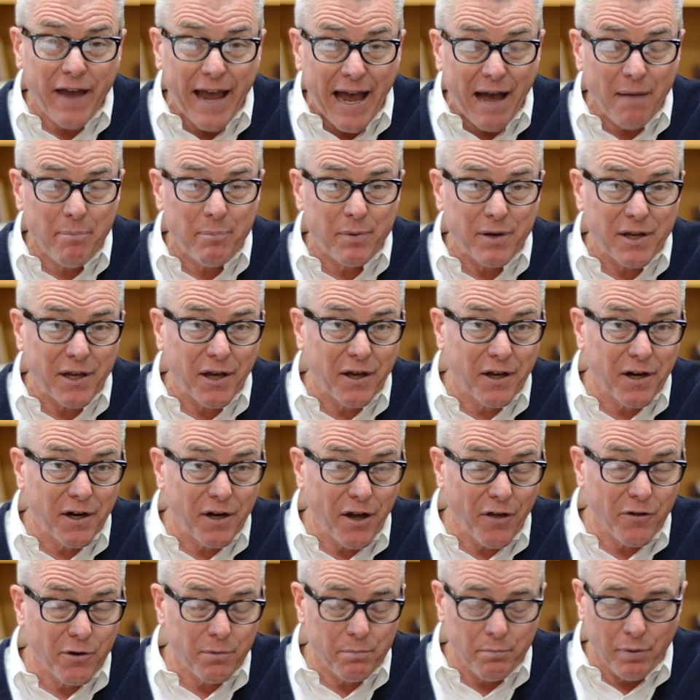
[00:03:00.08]
happening on
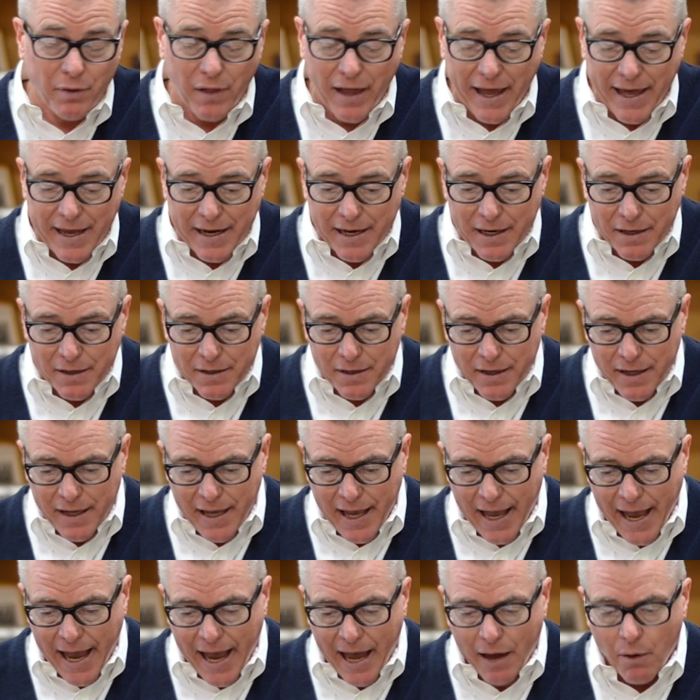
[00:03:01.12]
another planet
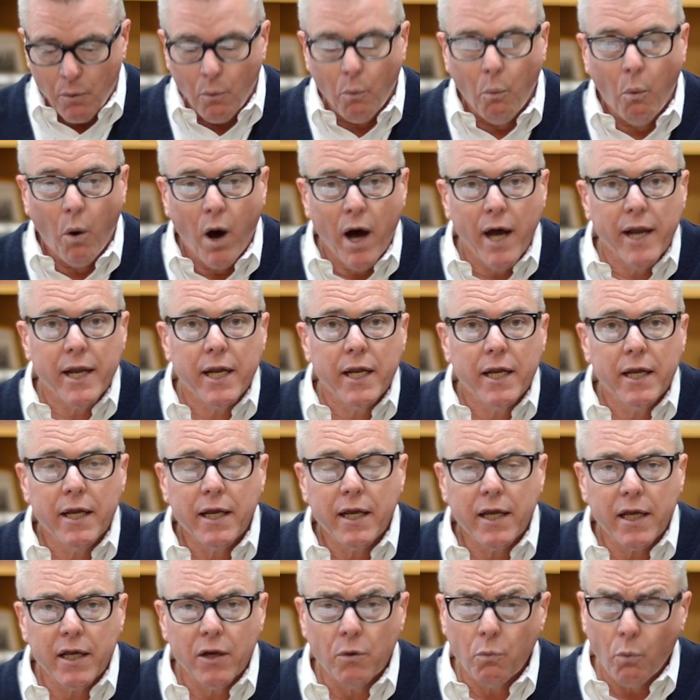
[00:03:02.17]
at 1
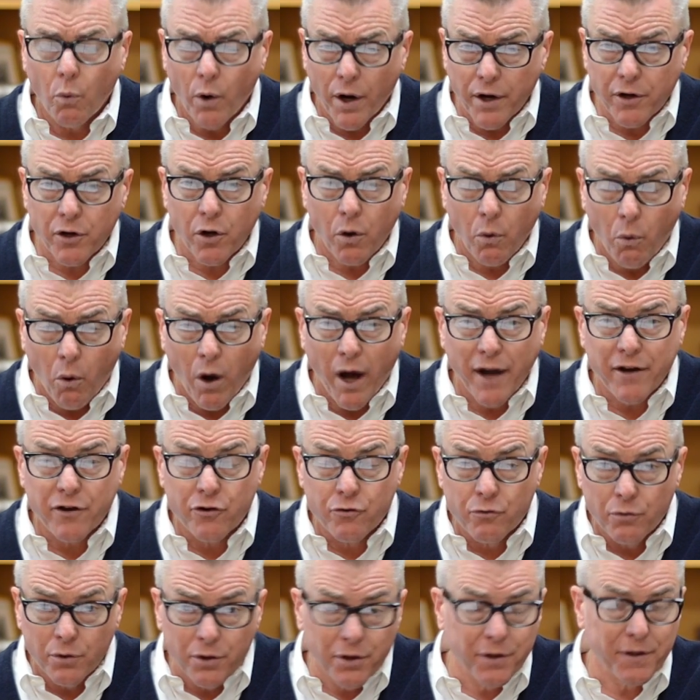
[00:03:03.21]
in 1
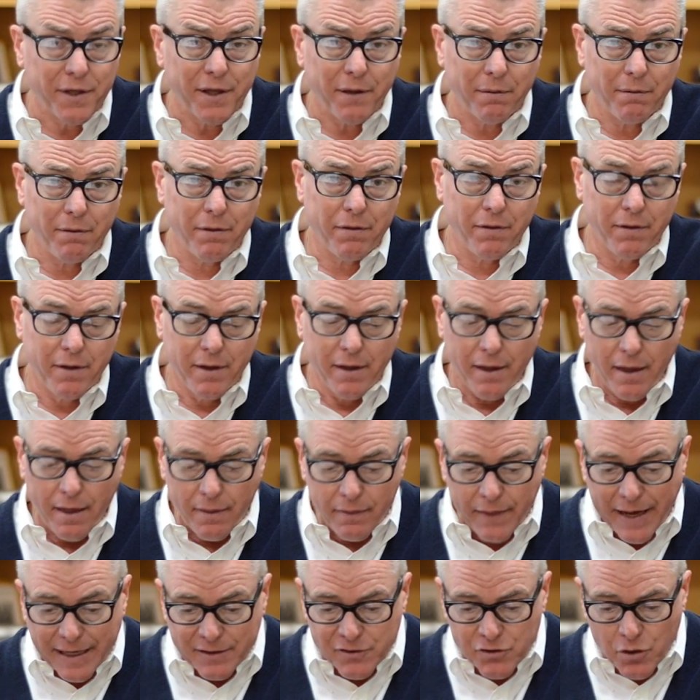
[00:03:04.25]
quadrillionth.
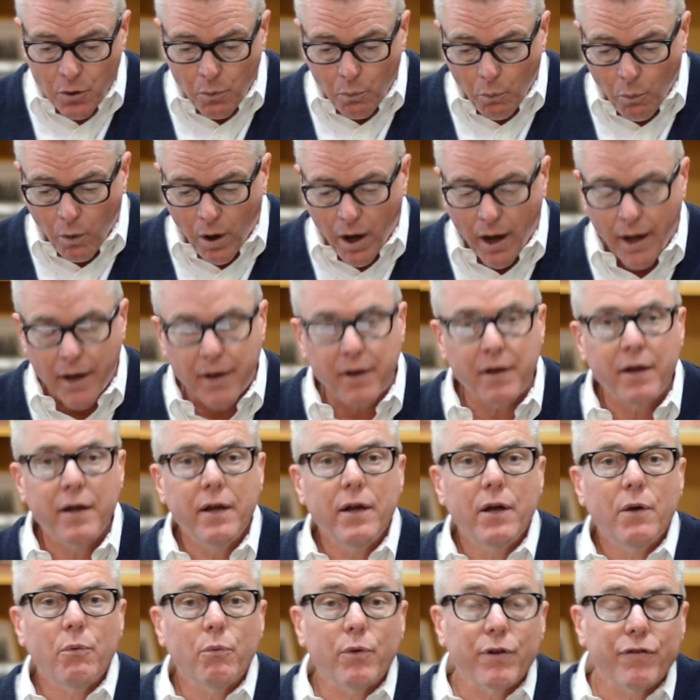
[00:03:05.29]
That's a 1
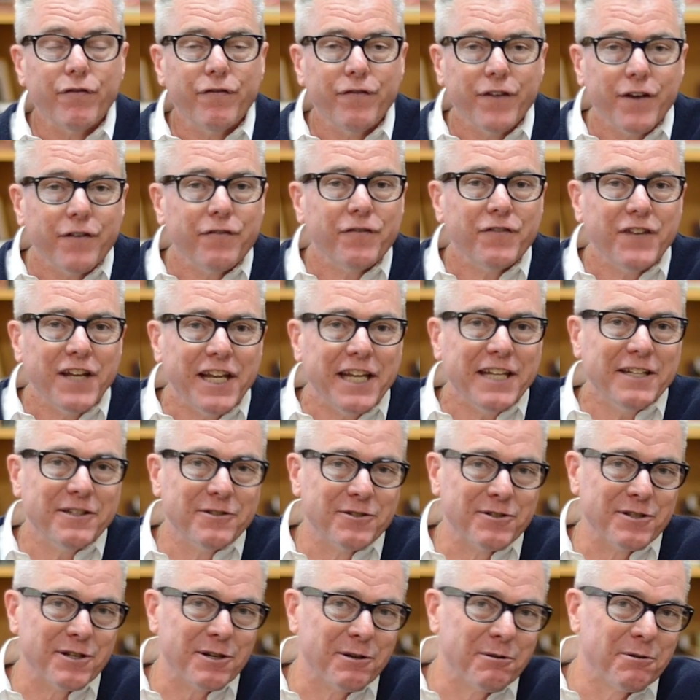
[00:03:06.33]
with 15
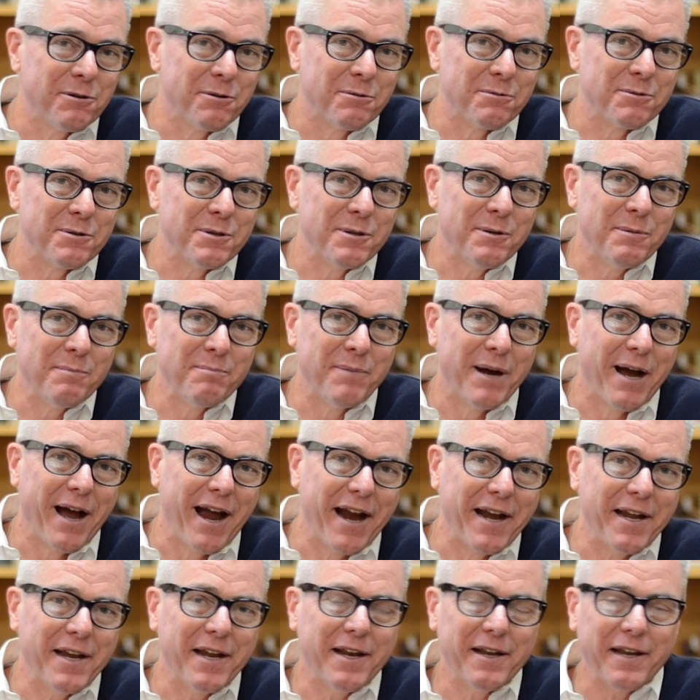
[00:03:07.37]
zeros
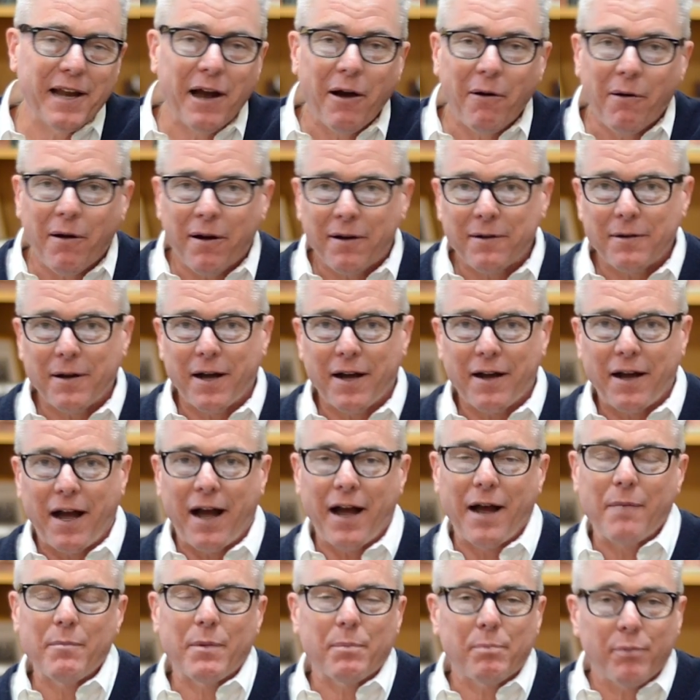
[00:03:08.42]
behind it. Now,
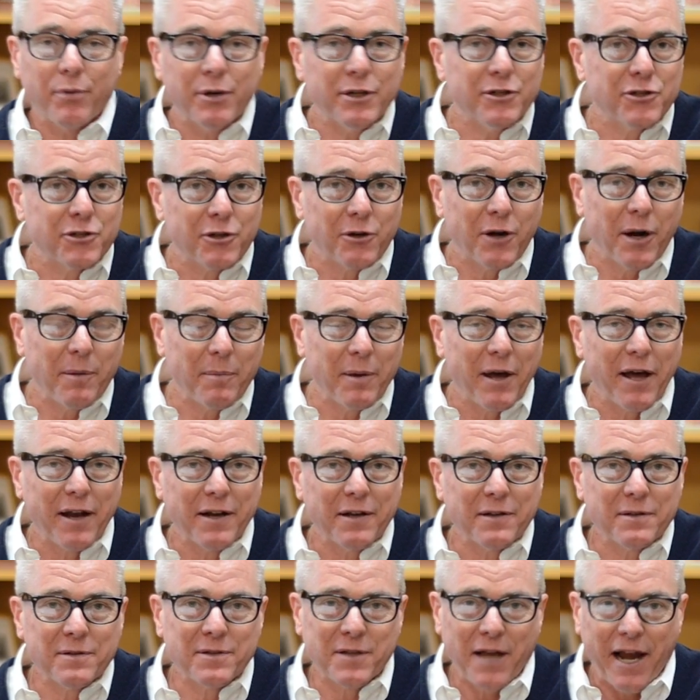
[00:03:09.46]
I'm a preacher, I'm not
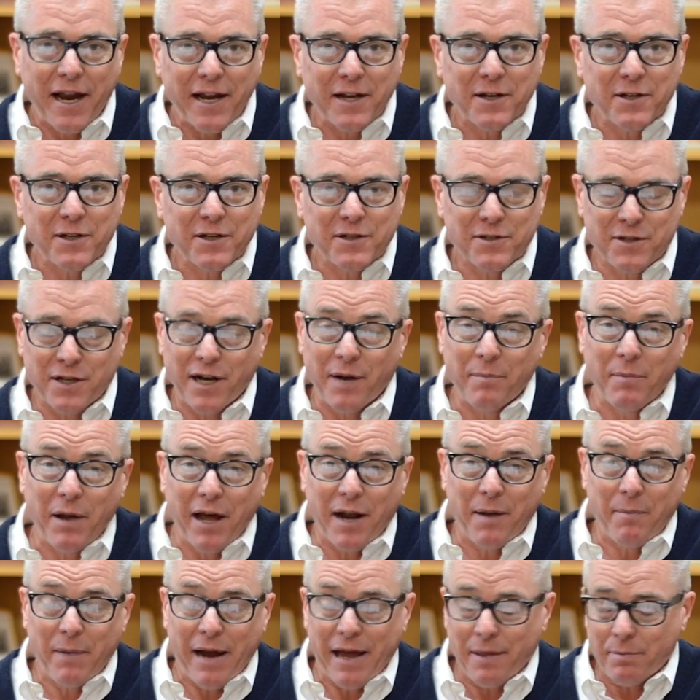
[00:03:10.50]
a scientist, and I'm
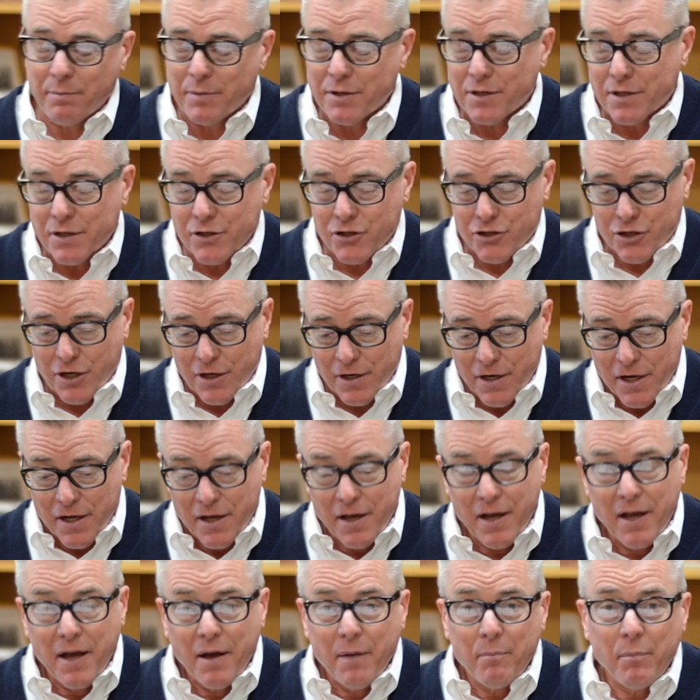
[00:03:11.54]
not a mathematician,
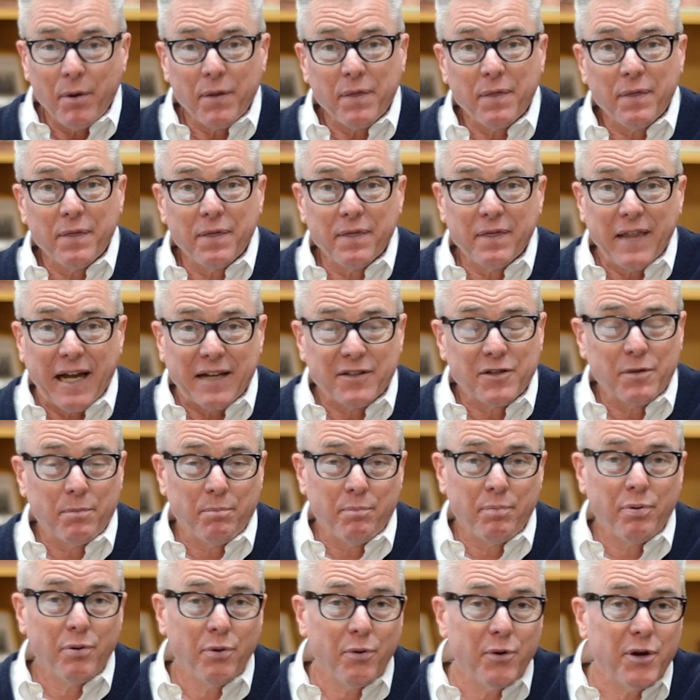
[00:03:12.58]
but that's a
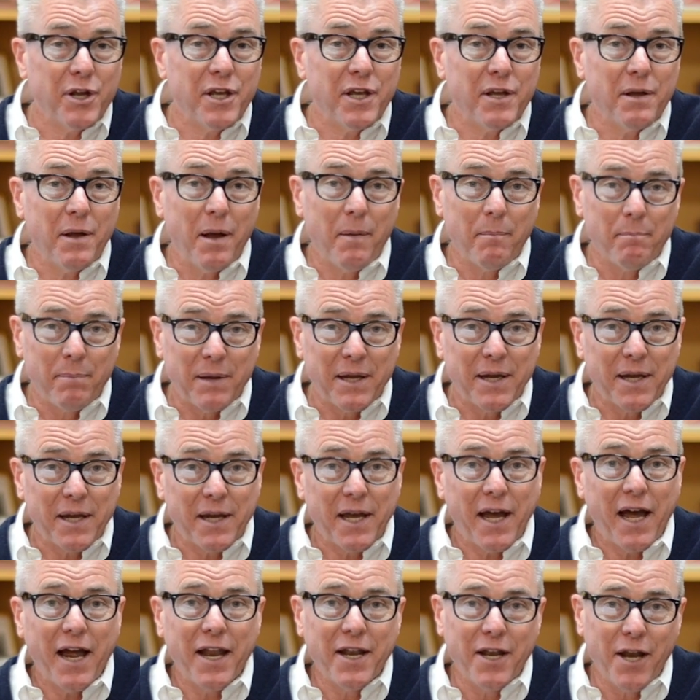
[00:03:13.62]
pretty
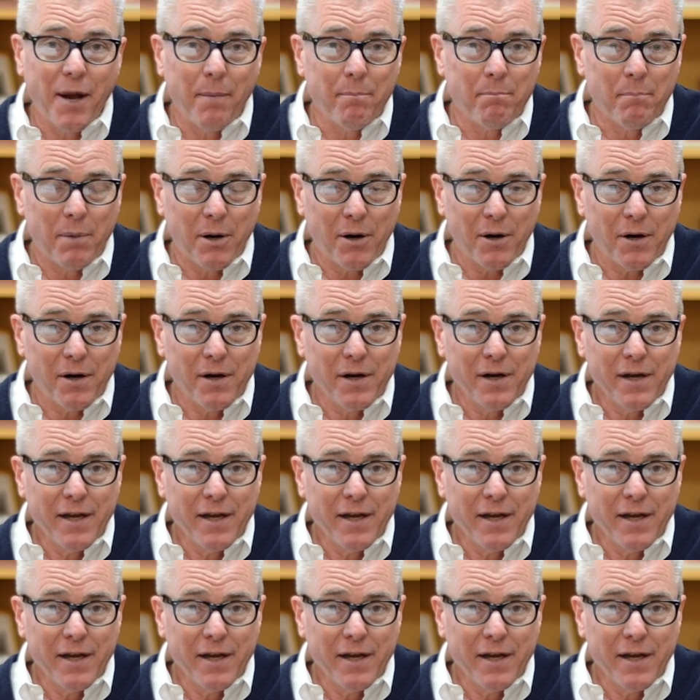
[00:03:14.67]
big number.